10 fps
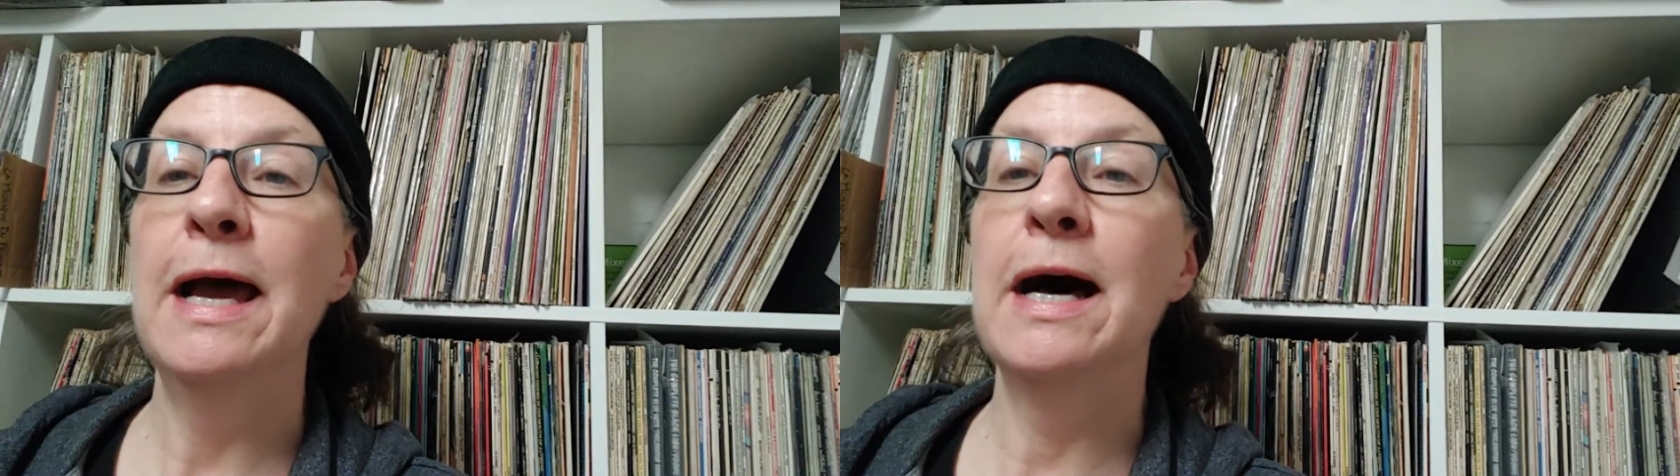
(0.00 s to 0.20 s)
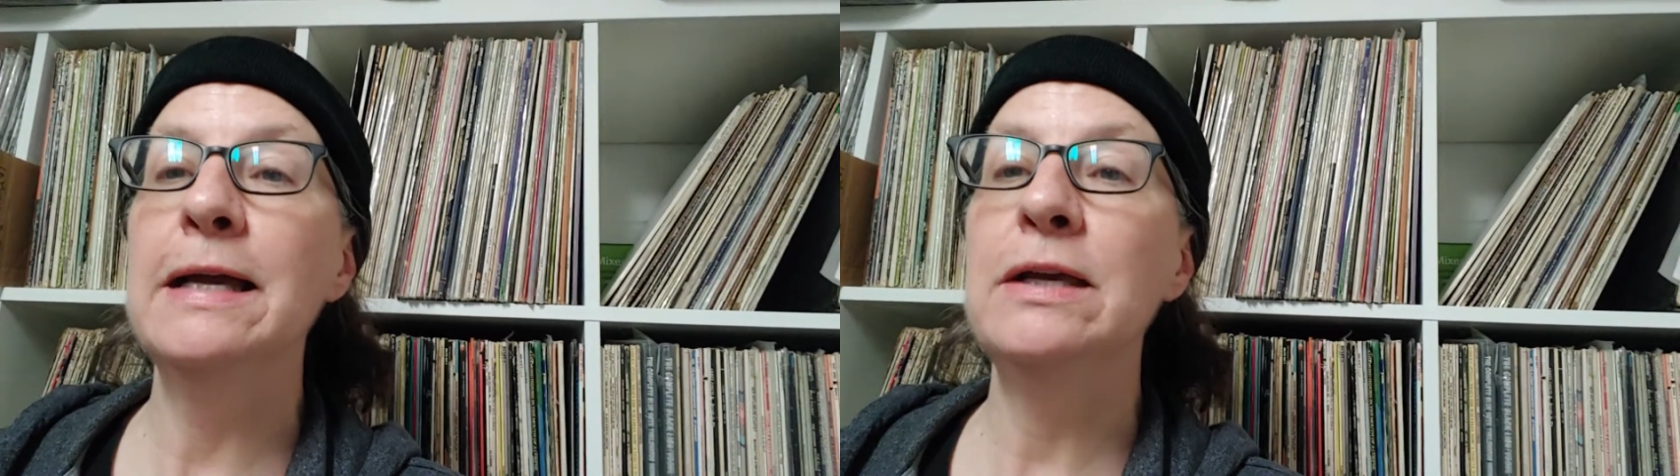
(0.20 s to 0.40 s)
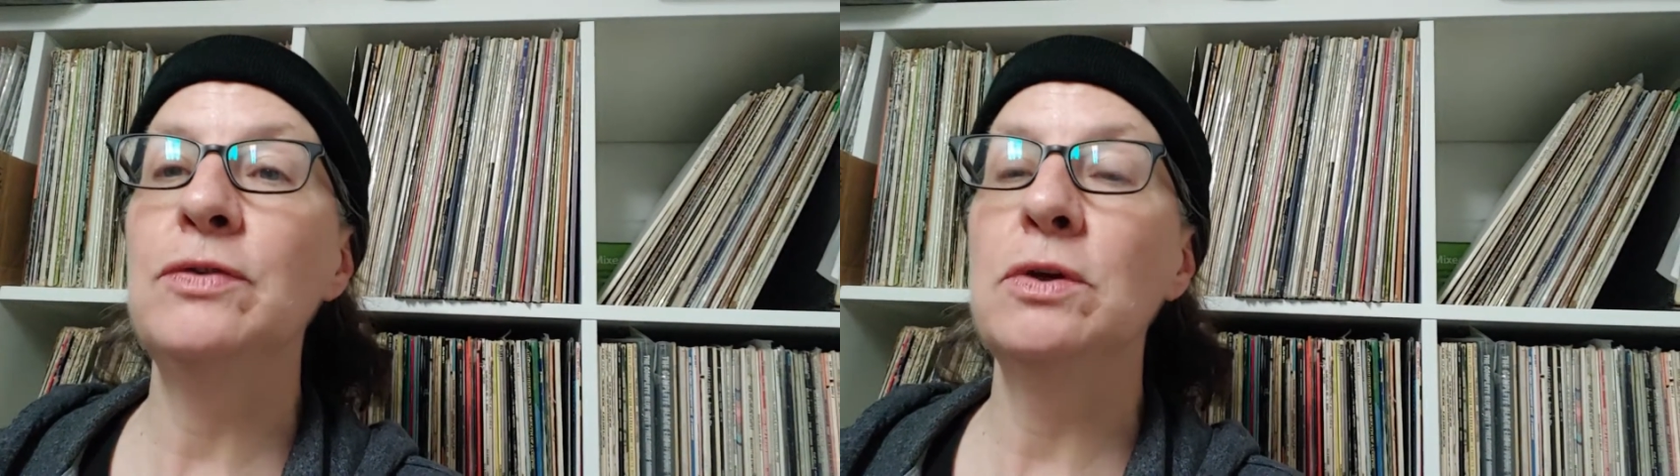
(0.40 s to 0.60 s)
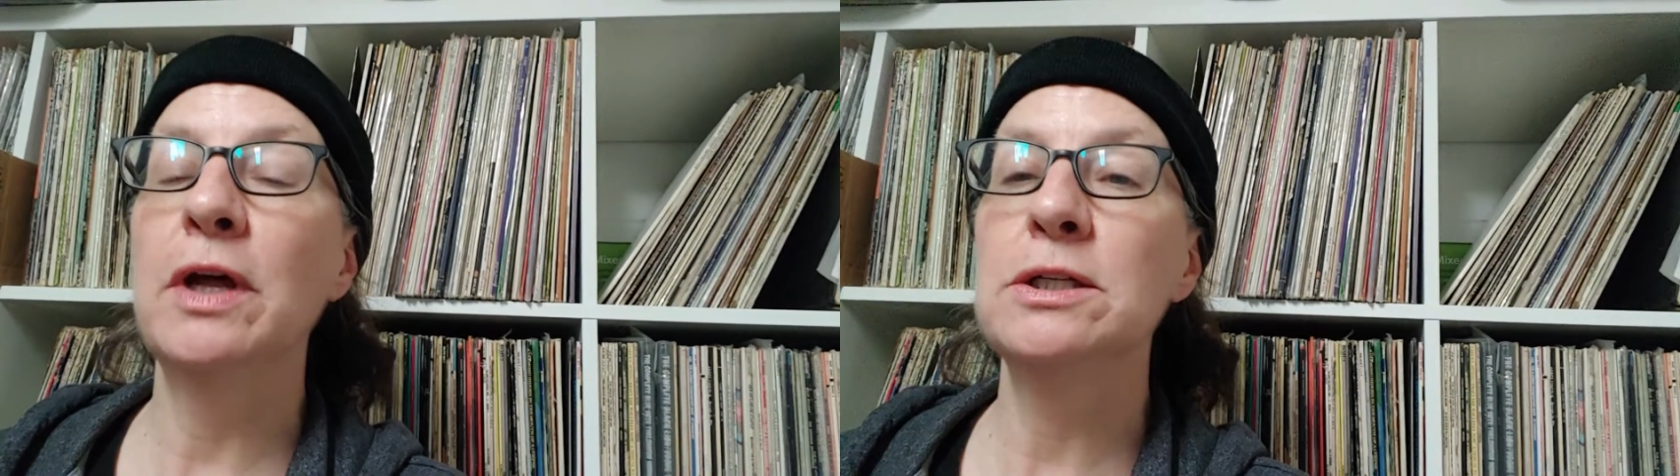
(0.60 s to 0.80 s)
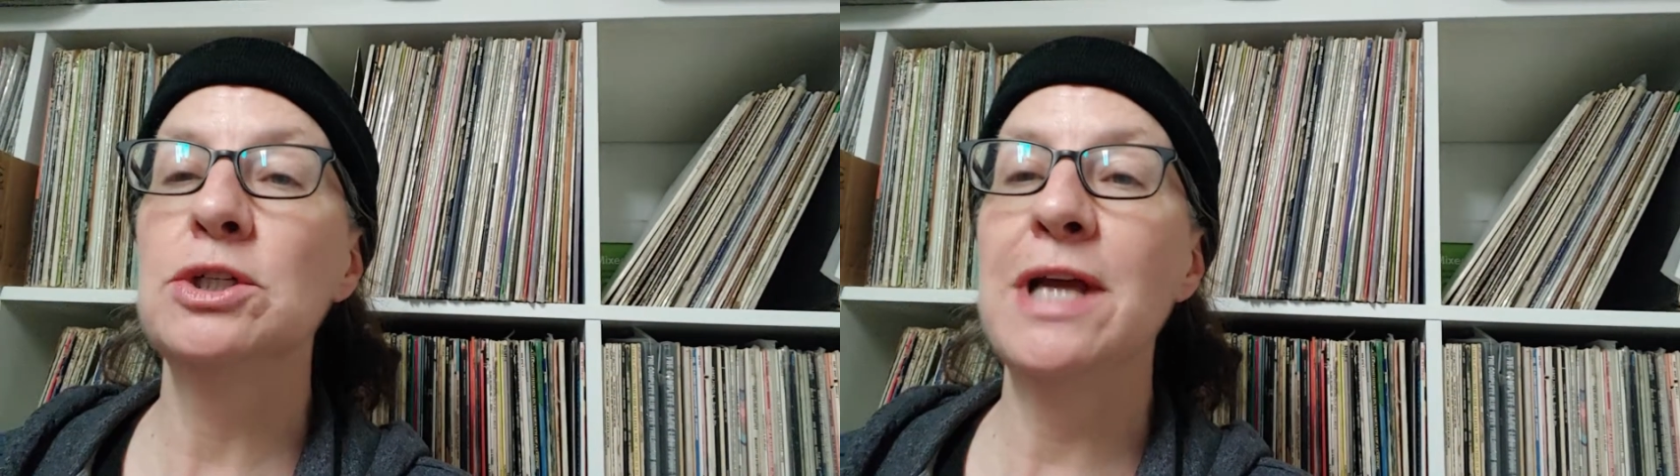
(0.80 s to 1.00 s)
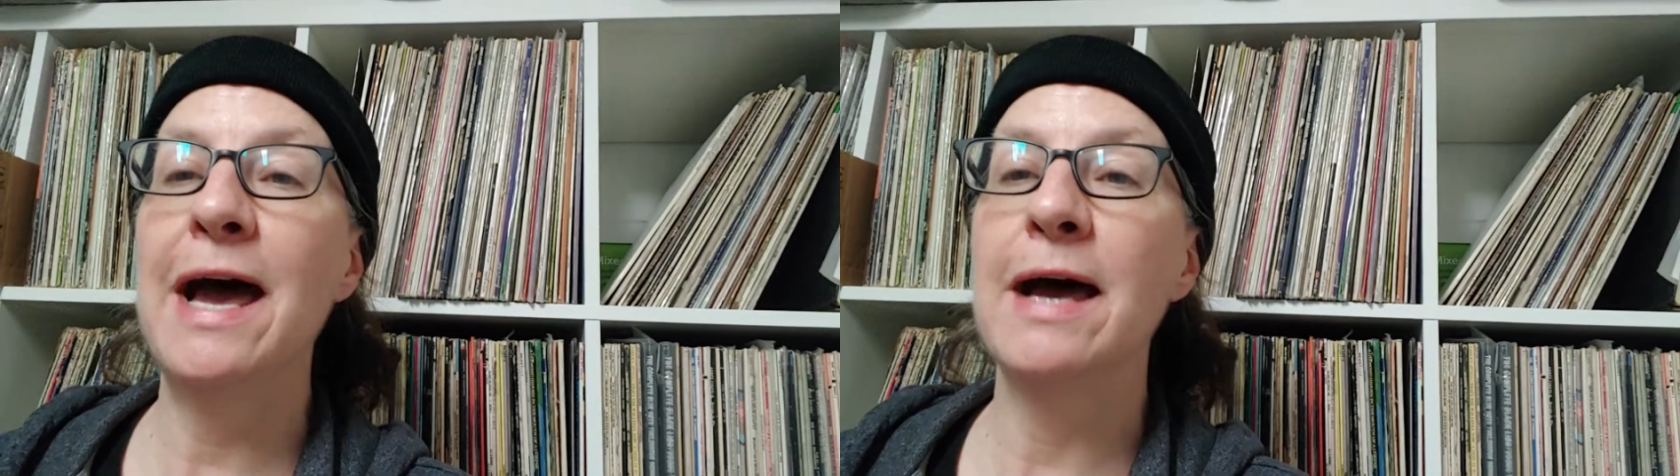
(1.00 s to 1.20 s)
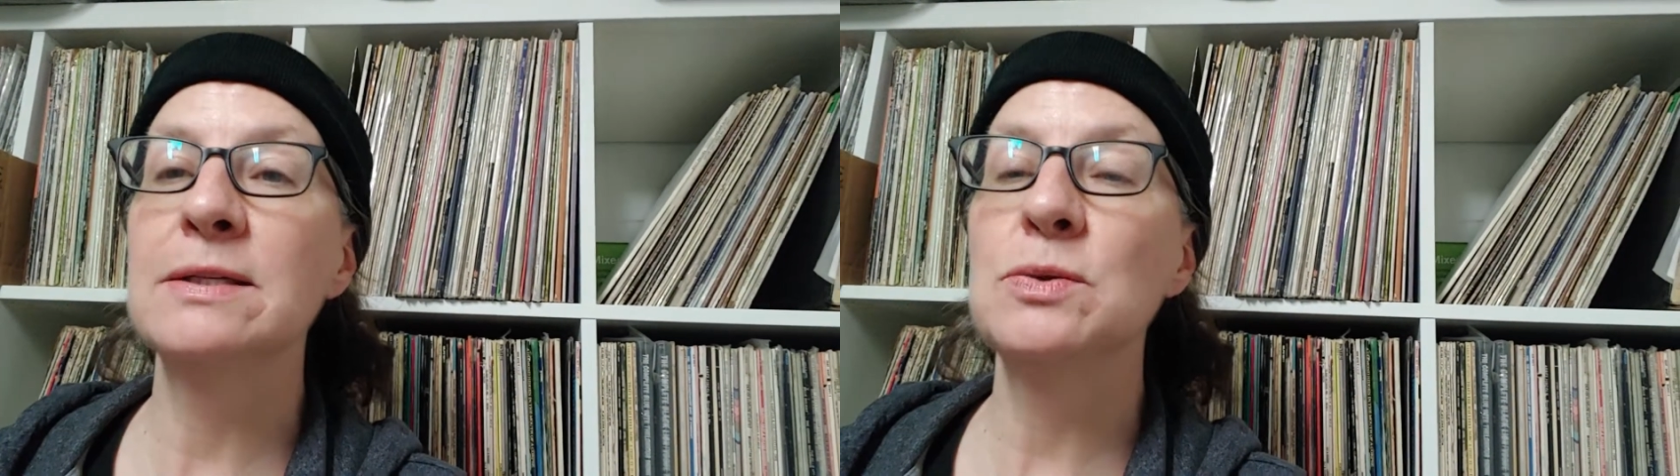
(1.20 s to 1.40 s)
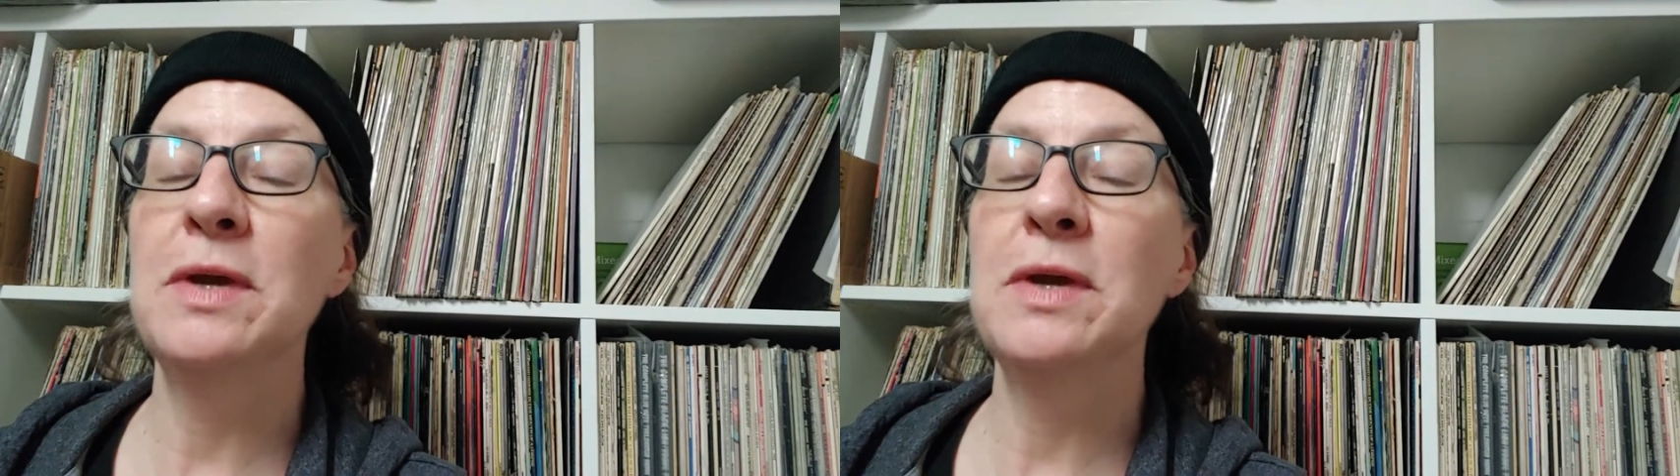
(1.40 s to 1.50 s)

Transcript: If you like jazz,